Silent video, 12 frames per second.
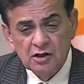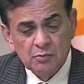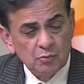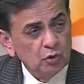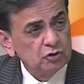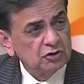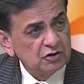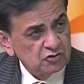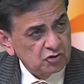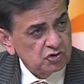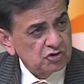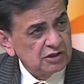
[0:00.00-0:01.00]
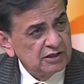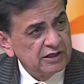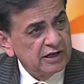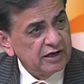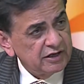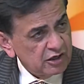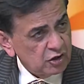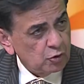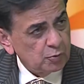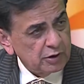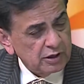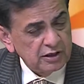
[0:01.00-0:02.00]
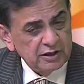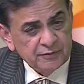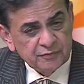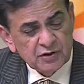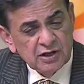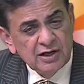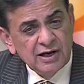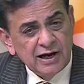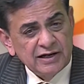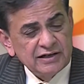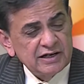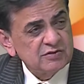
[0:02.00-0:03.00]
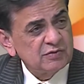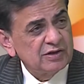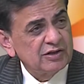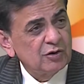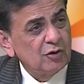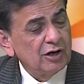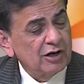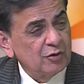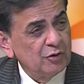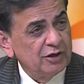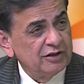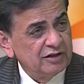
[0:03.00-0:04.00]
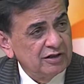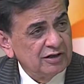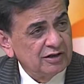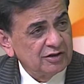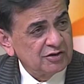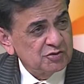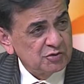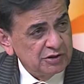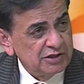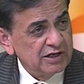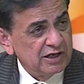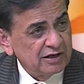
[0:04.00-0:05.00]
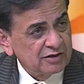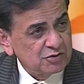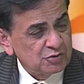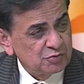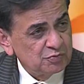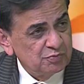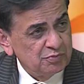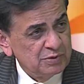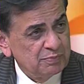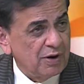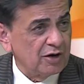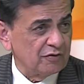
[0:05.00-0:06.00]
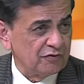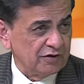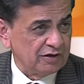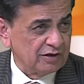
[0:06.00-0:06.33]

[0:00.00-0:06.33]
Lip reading: both socially and economically, and that's why they all are going to India to be part of it.